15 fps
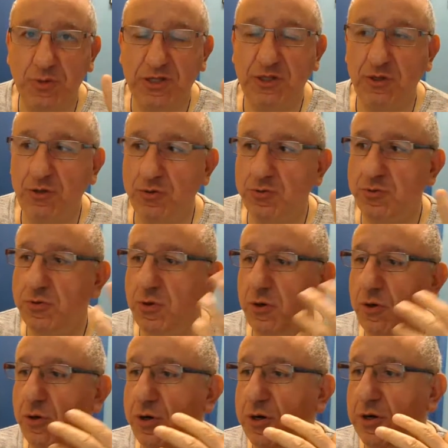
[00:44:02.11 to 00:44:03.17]
with you,
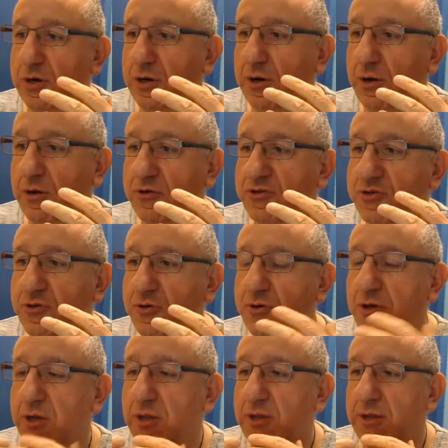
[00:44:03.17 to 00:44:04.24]
or
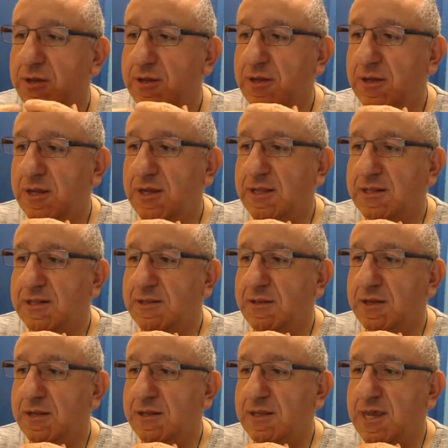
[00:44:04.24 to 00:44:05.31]
also it it,
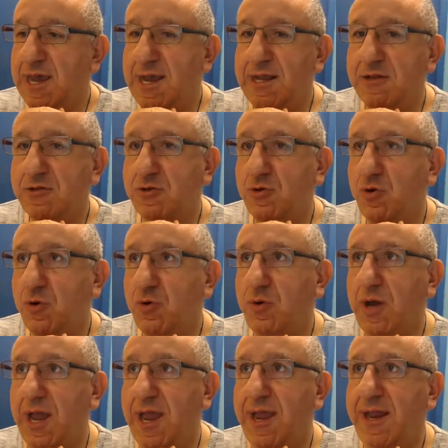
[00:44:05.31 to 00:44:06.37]
it can't
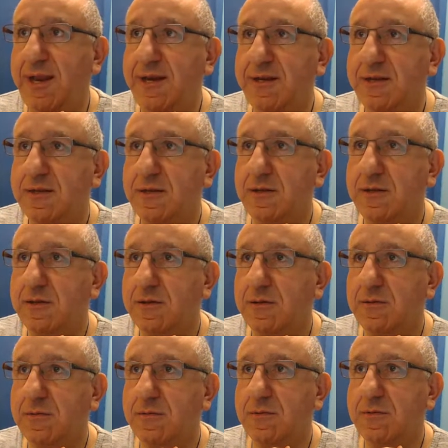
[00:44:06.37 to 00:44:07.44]
go and
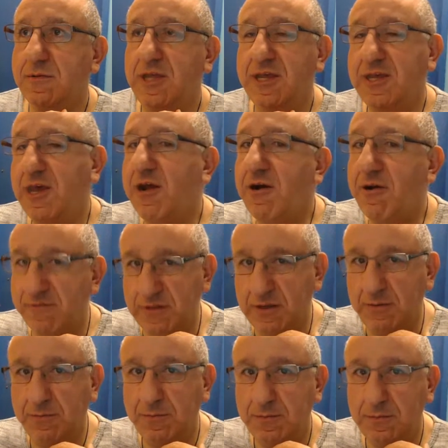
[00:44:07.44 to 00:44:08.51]
take care of
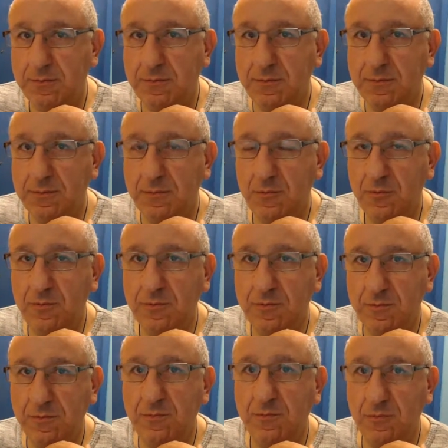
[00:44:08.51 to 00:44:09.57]
them.
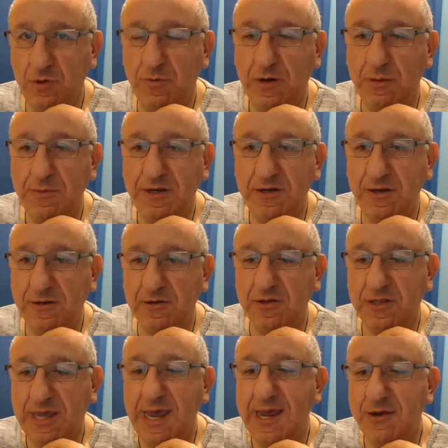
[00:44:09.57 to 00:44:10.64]
You know what I mean?
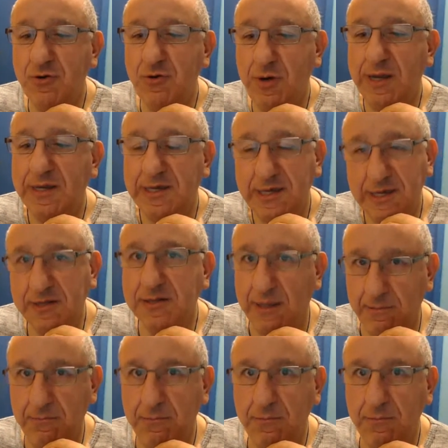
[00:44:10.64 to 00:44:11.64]
It can go and kill them.